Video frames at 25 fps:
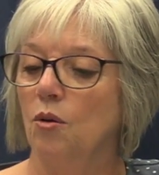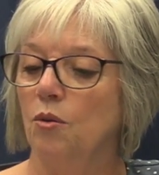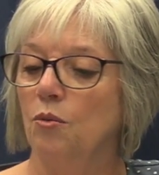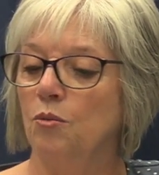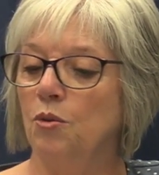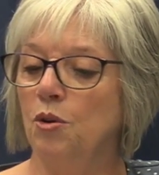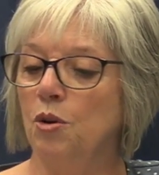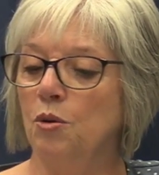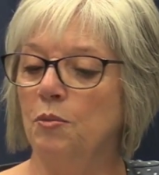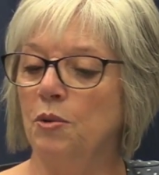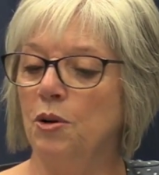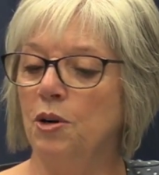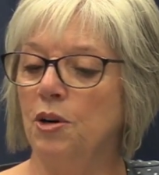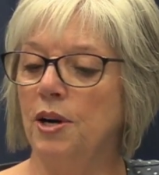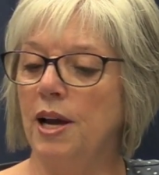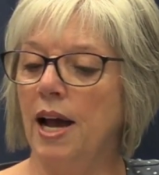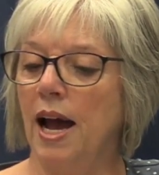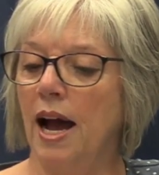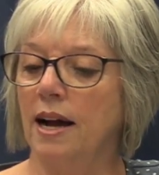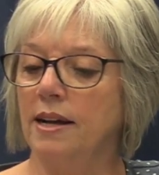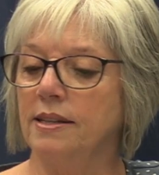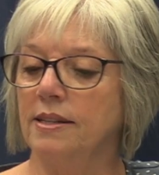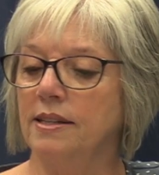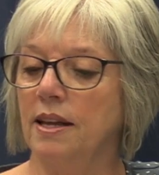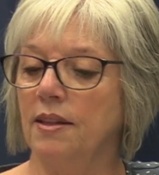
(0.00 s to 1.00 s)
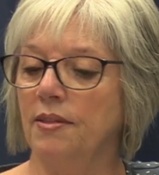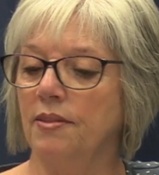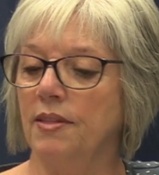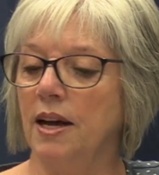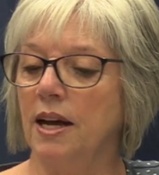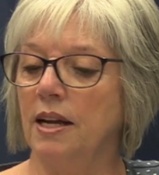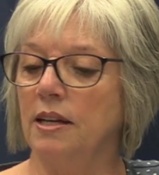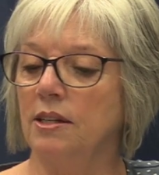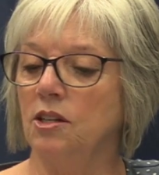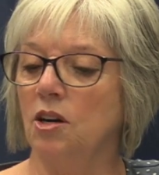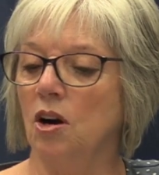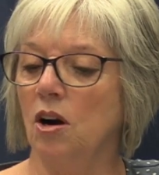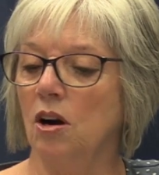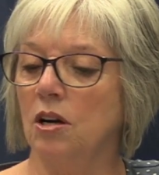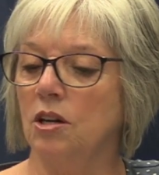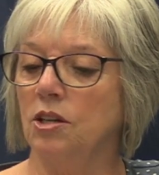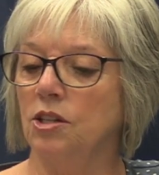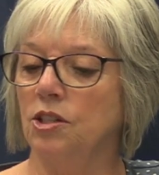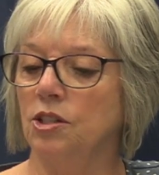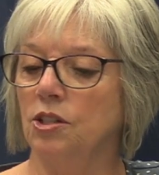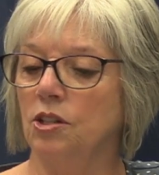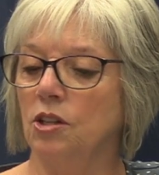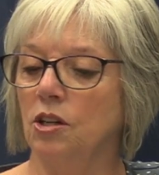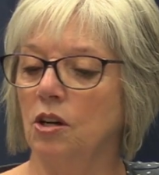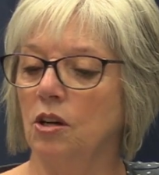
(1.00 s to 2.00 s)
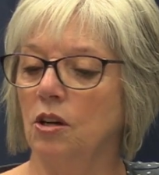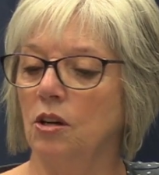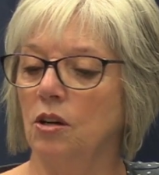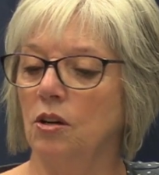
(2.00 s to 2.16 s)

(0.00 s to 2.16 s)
Rumor has it that Dr.